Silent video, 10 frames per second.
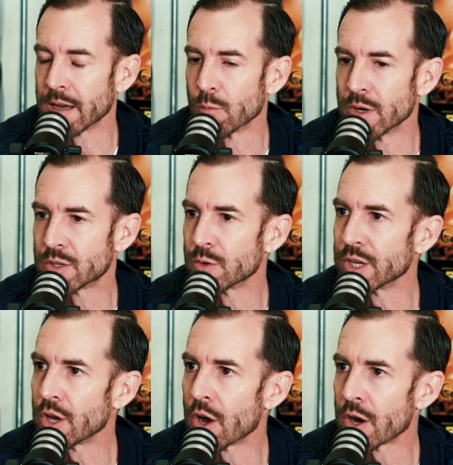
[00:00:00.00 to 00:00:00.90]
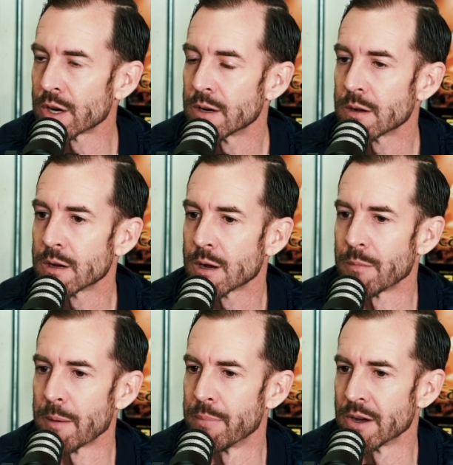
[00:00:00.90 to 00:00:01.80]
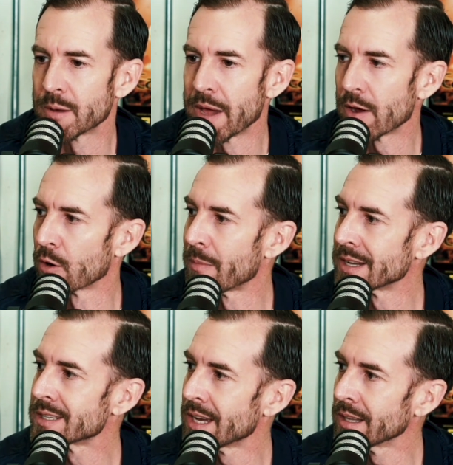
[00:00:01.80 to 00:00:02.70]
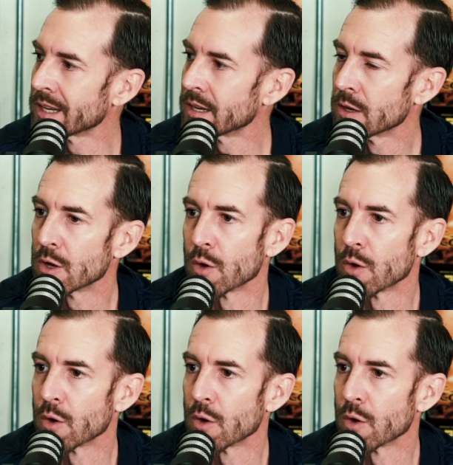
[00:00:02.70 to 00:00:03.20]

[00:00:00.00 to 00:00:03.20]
went to a yard, my bunkmate or my cellie